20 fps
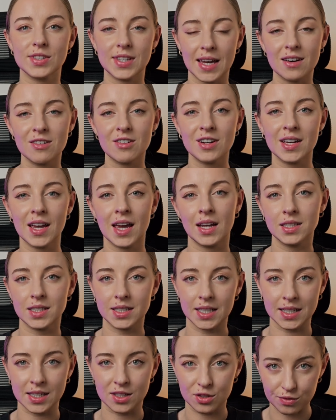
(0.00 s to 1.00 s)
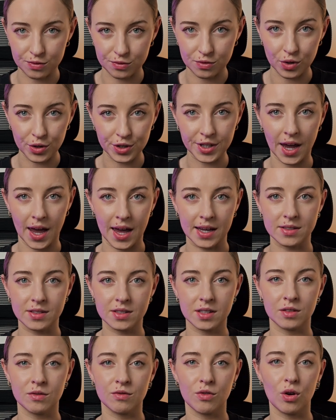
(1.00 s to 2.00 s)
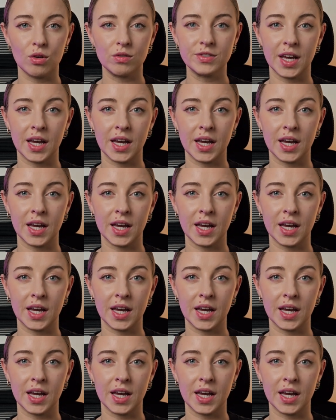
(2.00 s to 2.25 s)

staggering NDIS fraud case involved